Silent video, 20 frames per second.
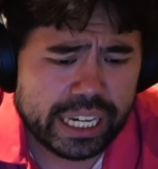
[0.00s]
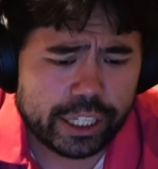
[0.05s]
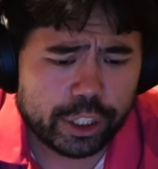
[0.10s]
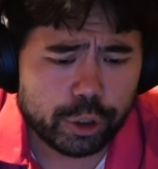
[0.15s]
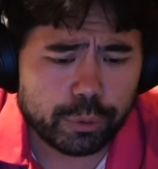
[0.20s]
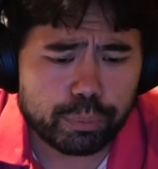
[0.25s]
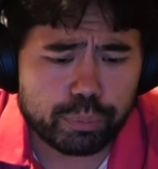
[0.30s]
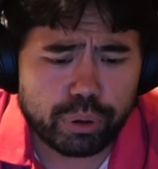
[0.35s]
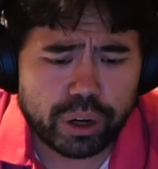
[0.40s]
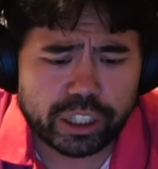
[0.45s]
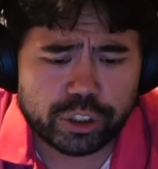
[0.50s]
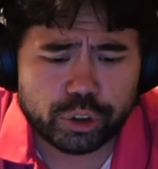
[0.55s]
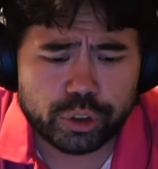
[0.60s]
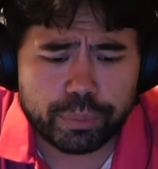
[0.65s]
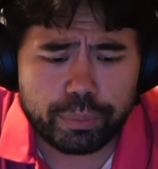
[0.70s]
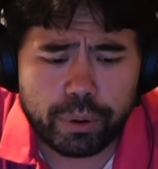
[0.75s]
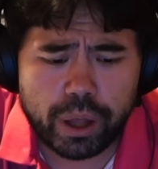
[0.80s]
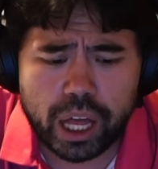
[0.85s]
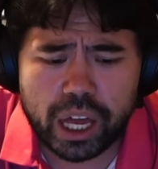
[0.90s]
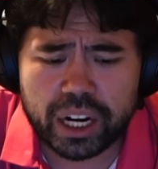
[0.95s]
you pressure the
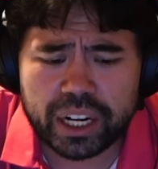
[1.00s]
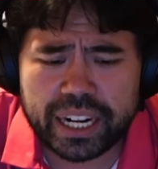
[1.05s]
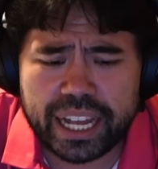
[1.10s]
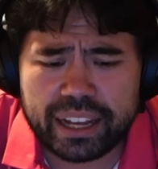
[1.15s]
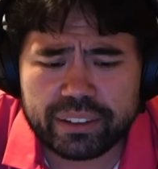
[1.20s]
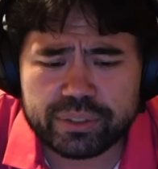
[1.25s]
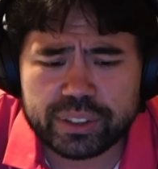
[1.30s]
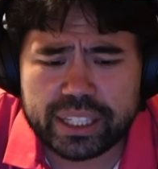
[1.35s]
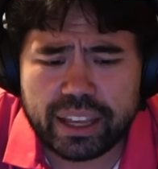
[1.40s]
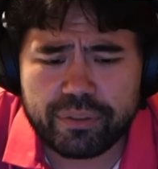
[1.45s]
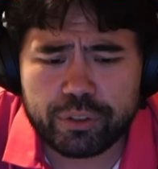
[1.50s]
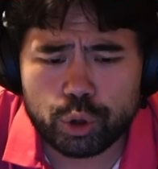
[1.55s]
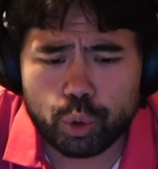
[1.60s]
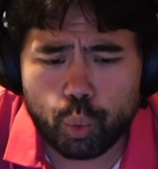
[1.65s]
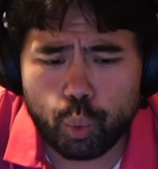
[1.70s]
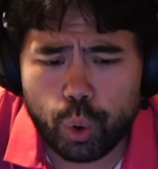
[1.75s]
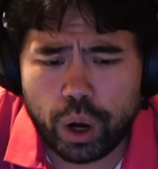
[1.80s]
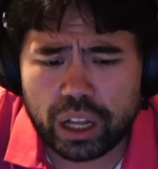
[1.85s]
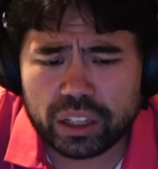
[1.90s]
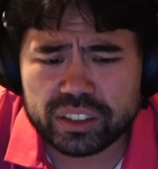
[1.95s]
pawn on f7
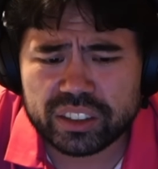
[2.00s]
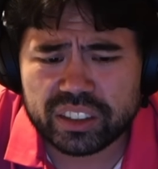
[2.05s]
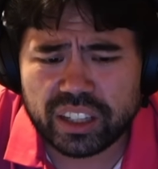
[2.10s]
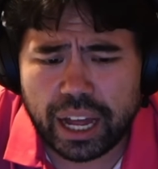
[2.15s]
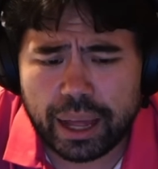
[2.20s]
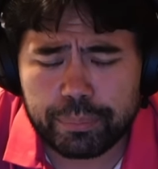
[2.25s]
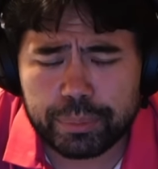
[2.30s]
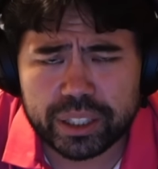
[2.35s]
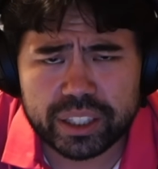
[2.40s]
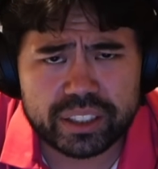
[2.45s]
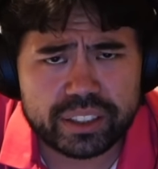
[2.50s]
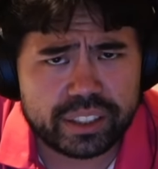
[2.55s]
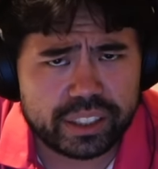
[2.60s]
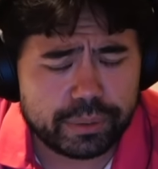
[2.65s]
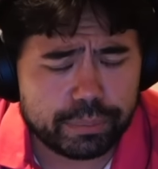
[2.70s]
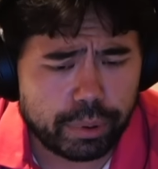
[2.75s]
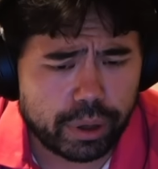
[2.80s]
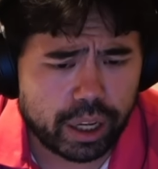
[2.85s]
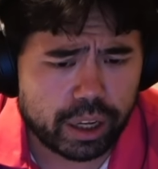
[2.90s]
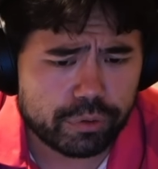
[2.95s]
while stopping the
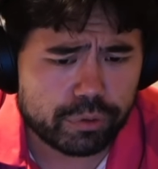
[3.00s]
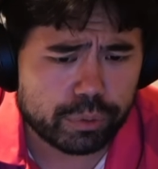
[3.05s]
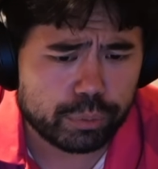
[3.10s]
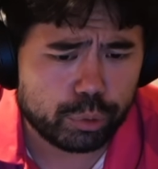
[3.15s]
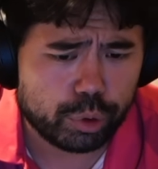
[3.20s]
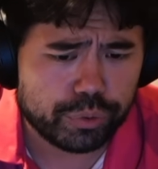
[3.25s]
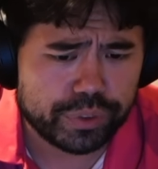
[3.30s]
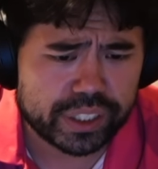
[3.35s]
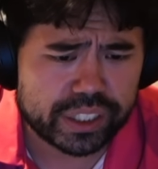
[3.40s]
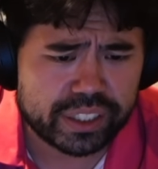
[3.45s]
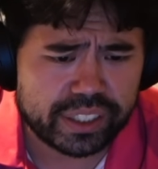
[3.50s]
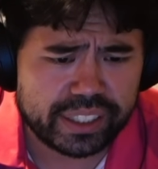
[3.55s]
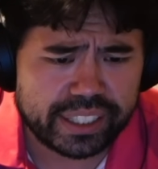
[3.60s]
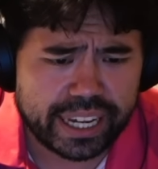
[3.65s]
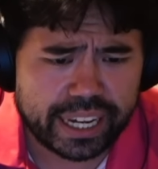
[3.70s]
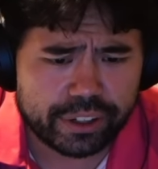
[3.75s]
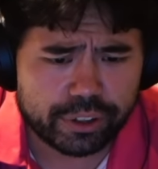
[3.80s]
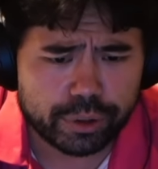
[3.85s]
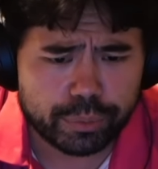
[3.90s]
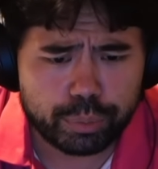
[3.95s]
d pawn from moving to the
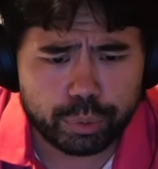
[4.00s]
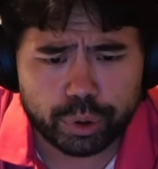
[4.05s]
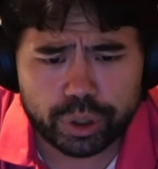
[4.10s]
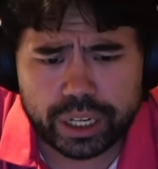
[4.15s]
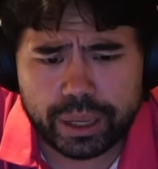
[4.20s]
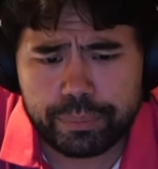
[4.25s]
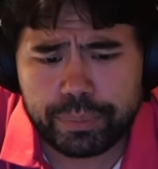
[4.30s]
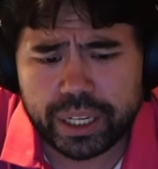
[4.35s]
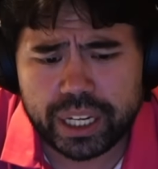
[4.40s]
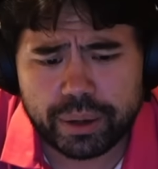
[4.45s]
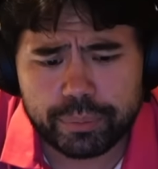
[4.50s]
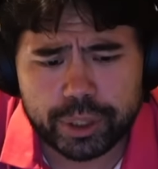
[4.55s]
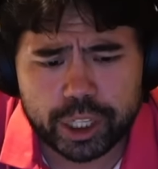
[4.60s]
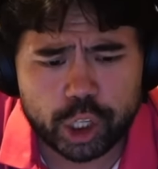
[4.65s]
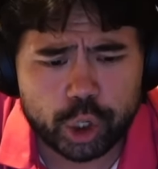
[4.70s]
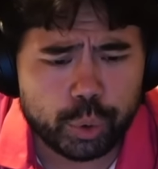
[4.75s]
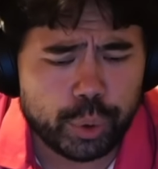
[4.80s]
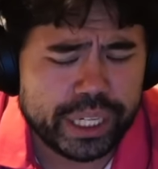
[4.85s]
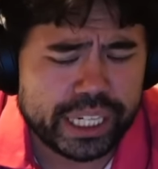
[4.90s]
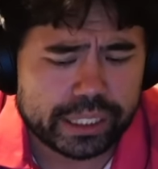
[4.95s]
end of the board and becoming a
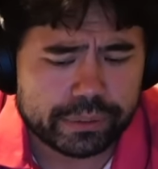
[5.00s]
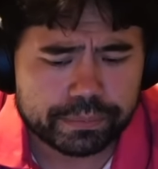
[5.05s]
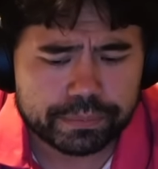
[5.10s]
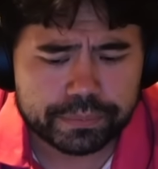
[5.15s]
queen.